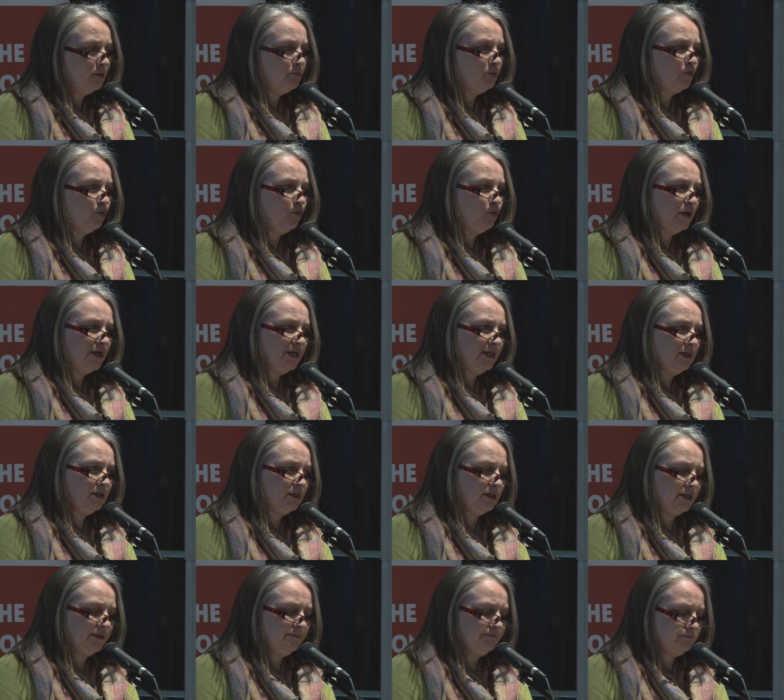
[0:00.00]
But
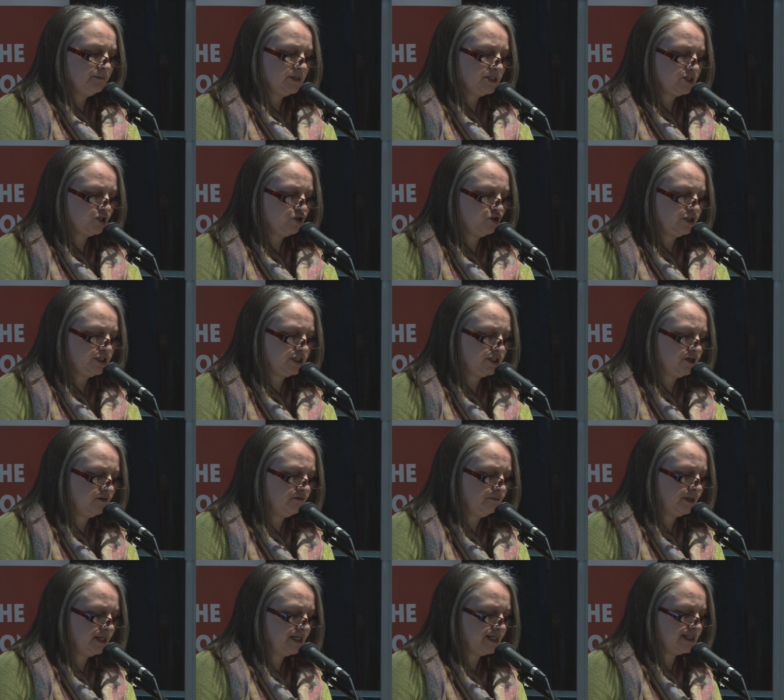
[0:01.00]
worryingly, the Scottish
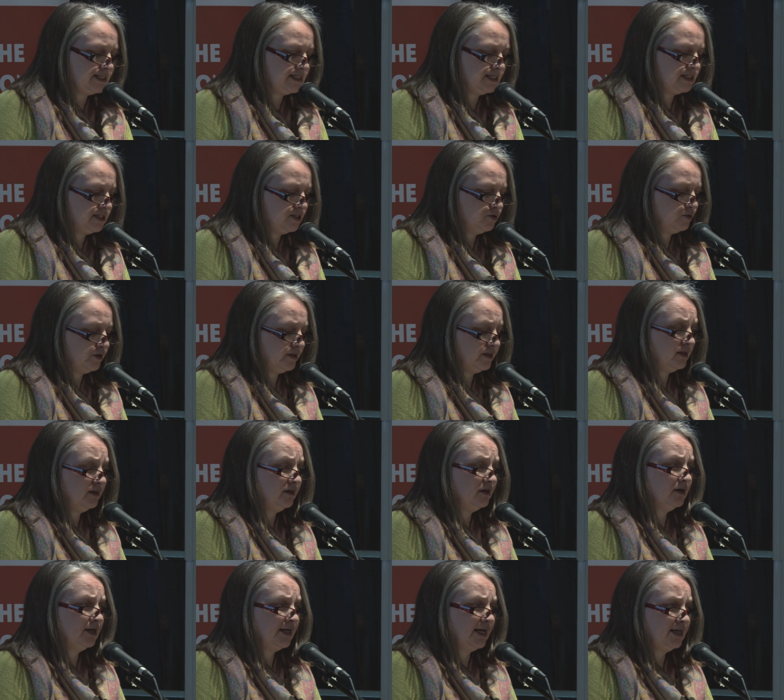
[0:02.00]
Government has stated
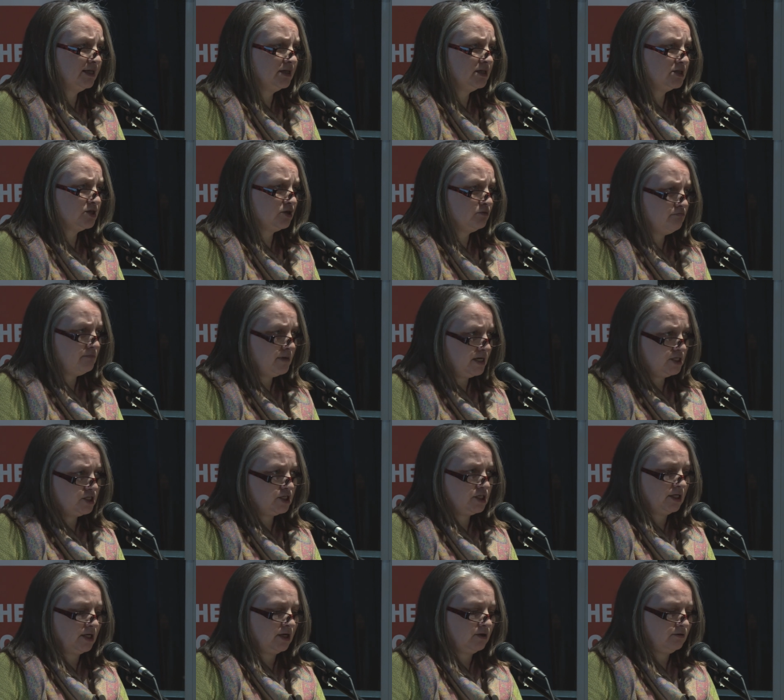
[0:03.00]
within their guidance on
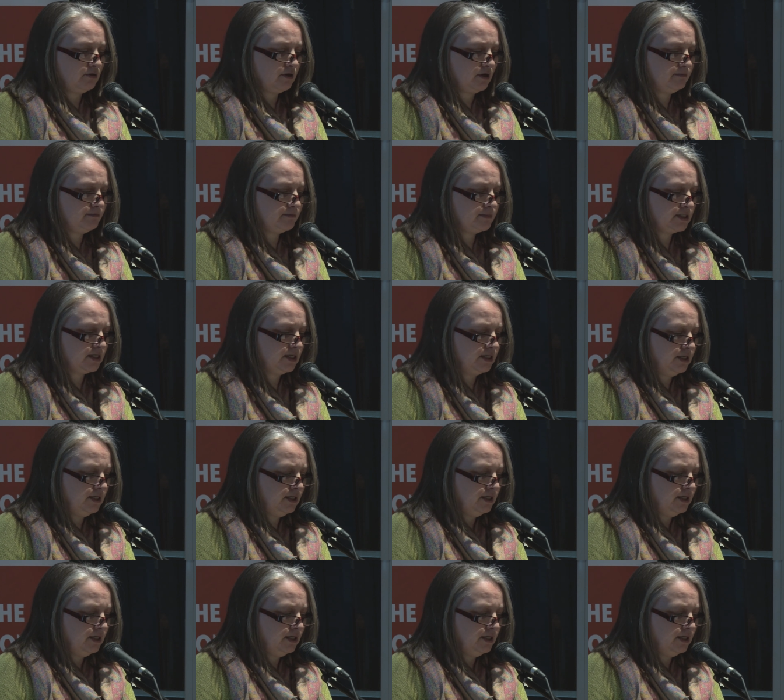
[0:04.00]
measuring outcomes